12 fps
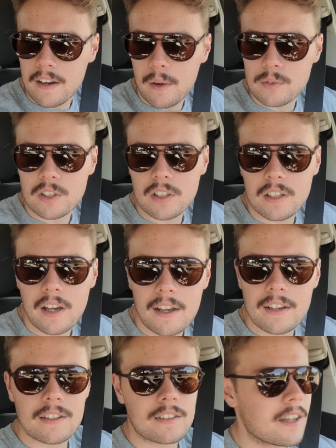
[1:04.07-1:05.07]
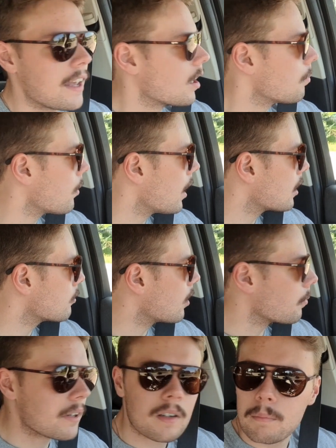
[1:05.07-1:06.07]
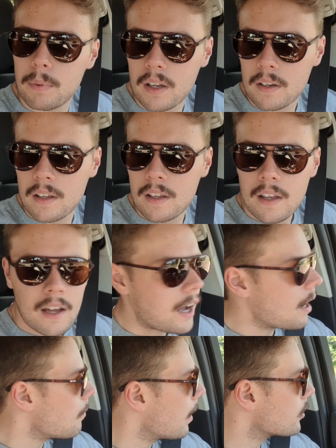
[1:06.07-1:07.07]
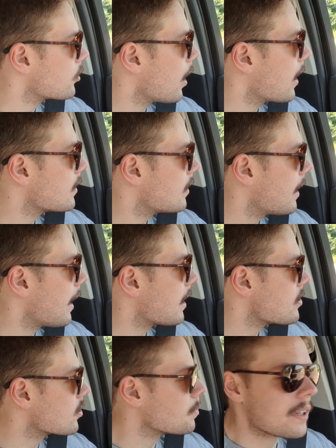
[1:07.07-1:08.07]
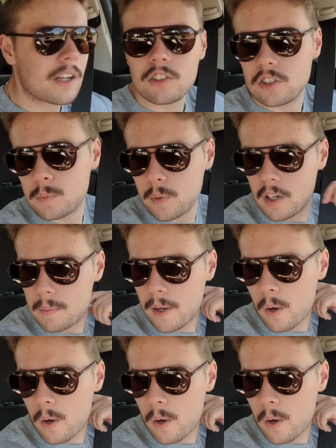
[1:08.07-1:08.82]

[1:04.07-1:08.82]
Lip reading: I was going to kind of take a break from it. But I might try it today just because it's been